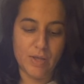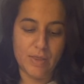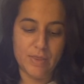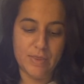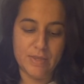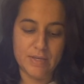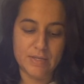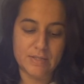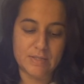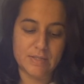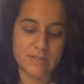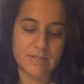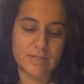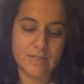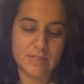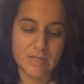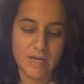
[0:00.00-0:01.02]
these
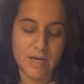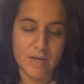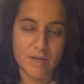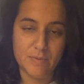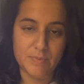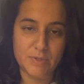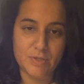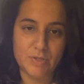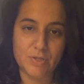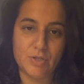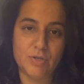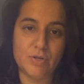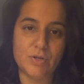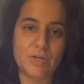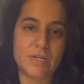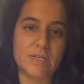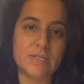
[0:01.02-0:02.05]
steps,
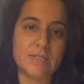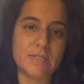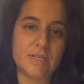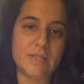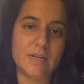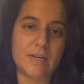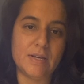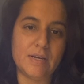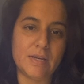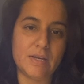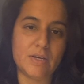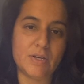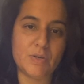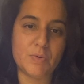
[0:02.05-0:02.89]
you're going to see that it